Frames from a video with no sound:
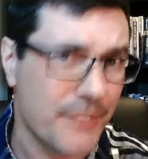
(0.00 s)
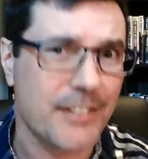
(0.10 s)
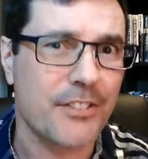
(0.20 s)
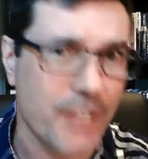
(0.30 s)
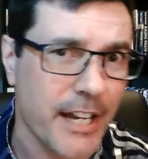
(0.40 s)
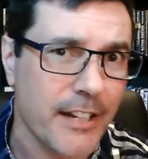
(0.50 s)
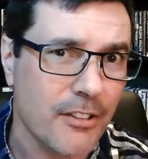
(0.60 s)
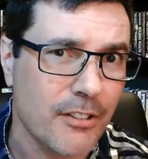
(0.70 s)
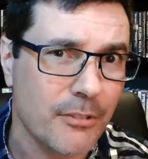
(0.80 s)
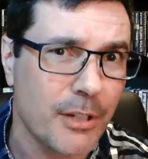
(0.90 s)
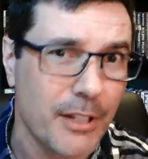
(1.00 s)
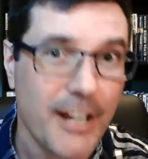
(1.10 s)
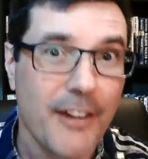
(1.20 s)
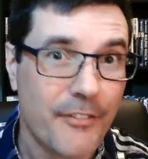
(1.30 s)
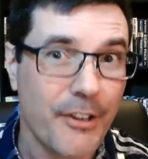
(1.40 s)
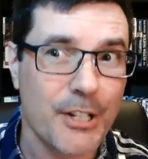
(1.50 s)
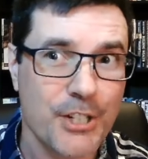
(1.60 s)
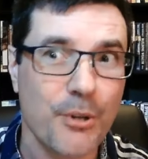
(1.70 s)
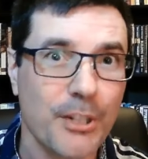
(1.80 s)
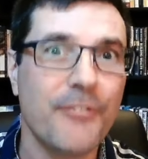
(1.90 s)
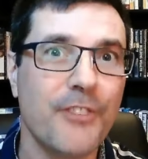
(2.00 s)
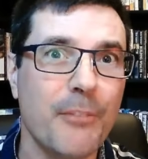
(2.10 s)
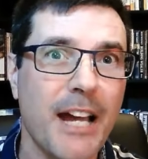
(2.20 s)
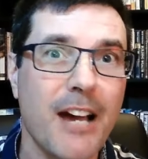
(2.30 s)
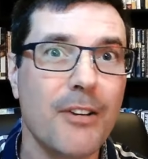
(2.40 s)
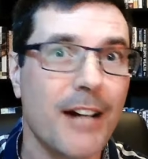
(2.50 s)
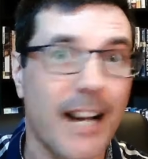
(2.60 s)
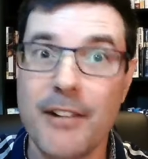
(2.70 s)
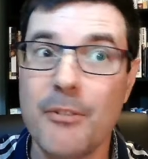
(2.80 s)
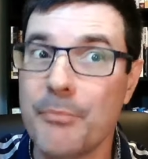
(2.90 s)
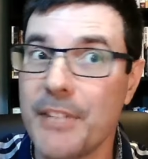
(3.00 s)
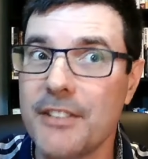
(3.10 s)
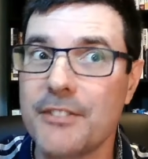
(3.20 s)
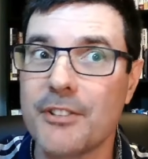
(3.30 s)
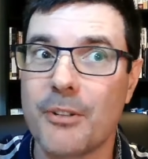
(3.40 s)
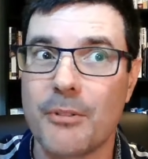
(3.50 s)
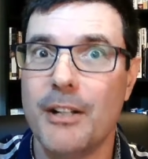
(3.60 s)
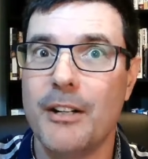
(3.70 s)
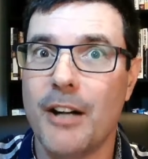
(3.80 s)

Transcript: cycle very shortly from now. I don't think so, all